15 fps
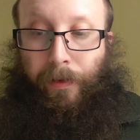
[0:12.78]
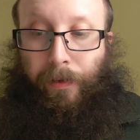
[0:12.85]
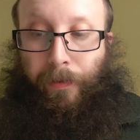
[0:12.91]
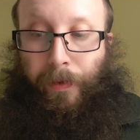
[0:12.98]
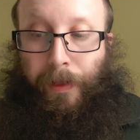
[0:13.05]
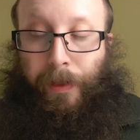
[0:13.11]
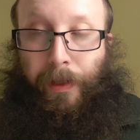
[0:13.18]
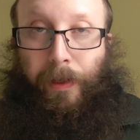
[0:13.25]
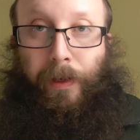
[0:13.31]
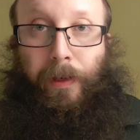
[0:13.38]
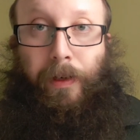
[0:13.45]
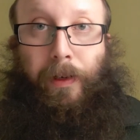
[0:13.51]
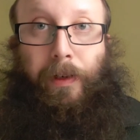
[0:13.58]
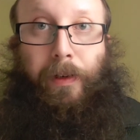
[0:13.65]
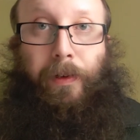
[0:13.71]

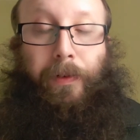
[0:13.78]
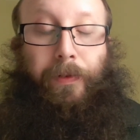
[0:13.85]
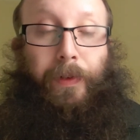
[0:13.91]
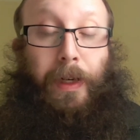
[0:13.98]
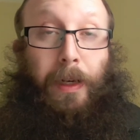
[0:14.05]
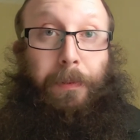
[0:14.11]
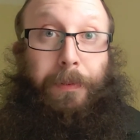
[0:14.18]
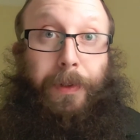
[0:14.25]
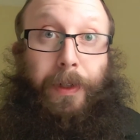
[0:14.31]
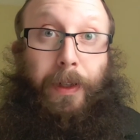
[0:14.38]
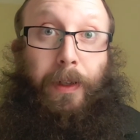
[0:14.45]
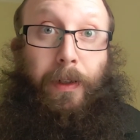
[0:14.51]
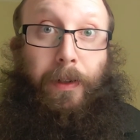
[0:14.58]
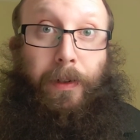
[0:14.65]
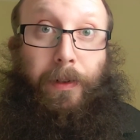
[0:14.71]
within
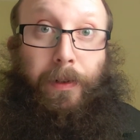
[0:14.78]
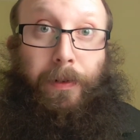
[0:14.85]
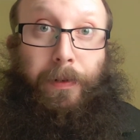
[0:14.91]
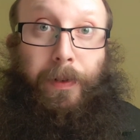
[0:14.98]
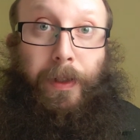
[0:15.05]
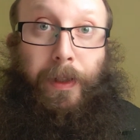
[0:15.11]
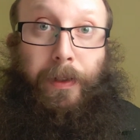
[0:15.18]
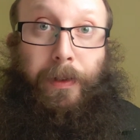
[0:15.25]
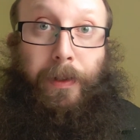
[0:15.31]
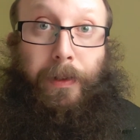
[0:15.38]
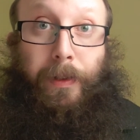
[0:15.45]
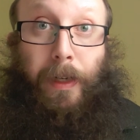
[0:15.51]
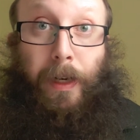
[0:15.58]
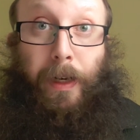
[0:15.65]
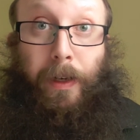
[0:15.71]
family, within
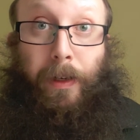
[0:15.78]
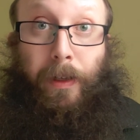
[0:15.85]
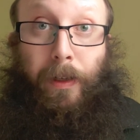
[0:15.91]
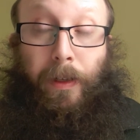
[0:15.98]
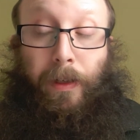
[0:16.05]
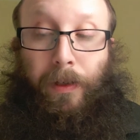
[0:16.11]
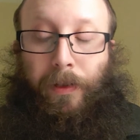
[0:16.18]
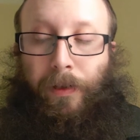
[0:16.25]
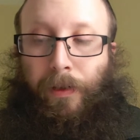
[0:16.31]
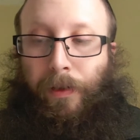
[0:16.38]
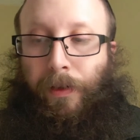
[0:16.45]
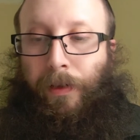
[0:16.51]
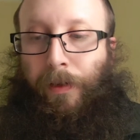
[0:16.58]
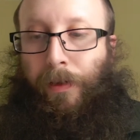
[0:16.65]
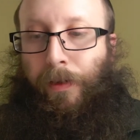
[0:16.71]
society,
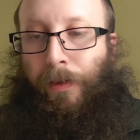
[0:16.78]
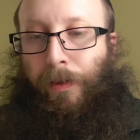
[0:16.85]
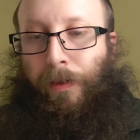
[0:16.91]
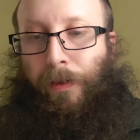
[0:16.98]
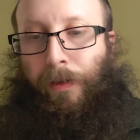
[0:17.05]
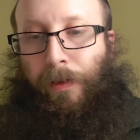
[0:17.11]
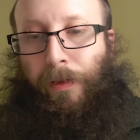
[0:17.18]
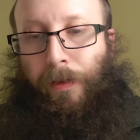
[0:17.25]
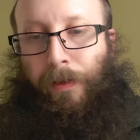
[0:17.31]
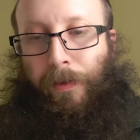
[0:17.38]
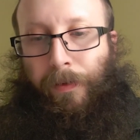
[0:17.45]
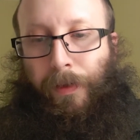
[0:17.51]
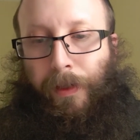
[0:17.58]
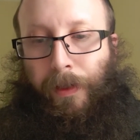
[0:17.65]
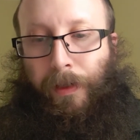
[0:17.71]

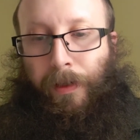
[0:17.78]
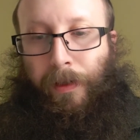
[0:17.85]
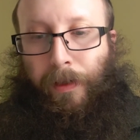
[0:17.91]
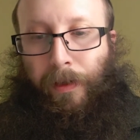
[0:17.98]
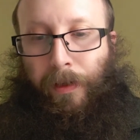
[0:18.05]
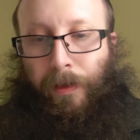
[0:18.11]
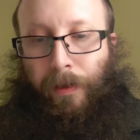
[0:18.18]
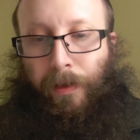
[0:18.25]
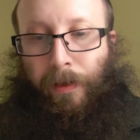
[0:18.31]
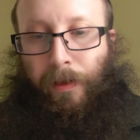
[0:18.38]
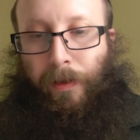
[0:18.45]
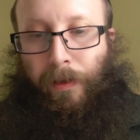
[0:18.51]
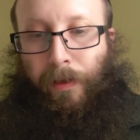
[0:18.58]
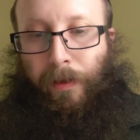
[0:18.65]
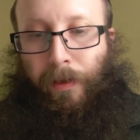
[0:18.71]
within
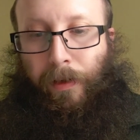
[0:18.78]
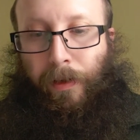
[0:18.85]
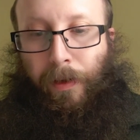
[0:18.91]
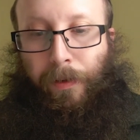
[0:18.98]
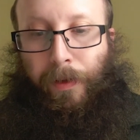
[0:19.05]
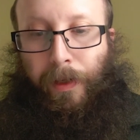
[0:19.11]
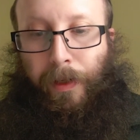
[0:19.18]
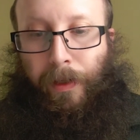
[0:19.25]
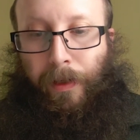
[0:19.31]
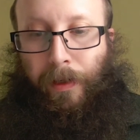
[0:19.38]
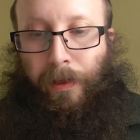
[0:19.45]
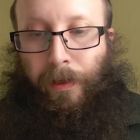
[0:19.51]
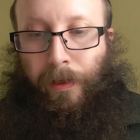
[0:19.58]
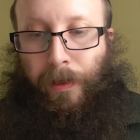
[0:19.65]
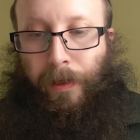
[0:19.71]
knowing,
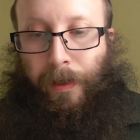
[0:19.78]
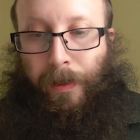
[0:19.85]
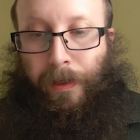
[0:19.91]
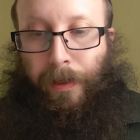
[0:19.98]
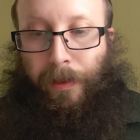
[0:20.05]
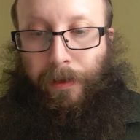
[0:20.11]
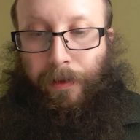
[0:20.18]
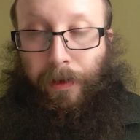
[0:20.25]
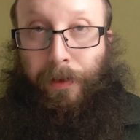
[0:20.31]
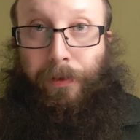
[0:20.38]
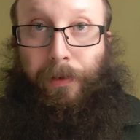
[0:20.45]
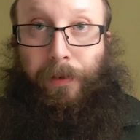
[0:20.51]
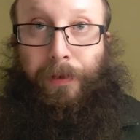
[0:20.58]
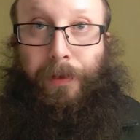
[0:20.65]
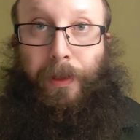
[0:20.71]
connecting to our
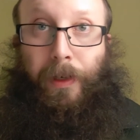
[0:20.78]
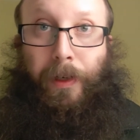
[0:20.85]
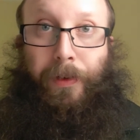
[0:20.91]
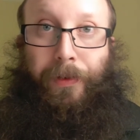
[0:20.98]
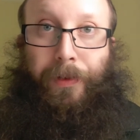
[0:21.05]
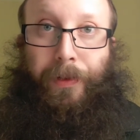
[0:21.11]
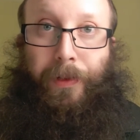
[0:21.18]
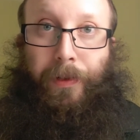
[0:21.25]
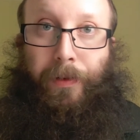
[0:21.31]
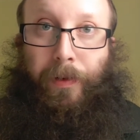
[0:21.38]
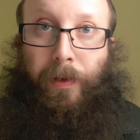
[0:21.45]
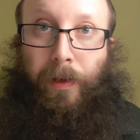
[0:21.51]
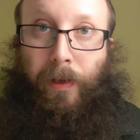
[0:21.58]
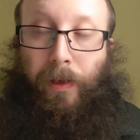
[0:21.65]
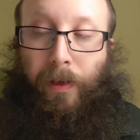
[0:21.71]
true selves
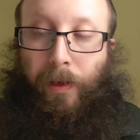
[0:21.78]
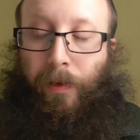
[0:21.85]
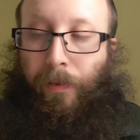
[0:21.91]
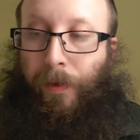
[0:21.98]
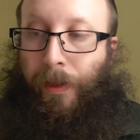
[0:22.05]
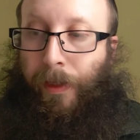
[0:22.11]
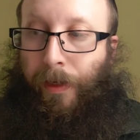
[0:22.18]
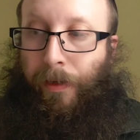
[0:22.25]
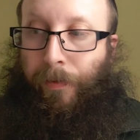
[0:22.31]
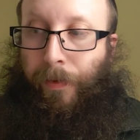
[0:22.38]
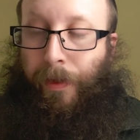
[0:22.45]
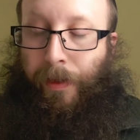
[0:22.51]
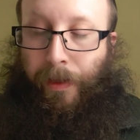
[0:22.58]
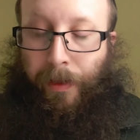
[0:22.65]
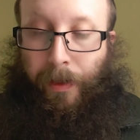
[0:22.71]

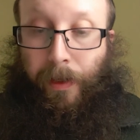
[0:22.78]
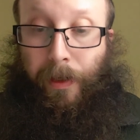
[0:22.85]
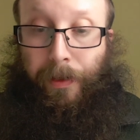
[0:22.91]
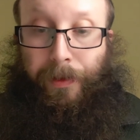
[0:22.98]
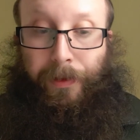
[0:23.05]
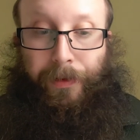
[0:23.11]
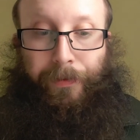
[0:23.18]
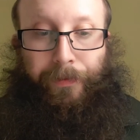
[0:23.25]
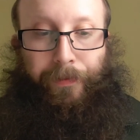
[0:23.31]
within us.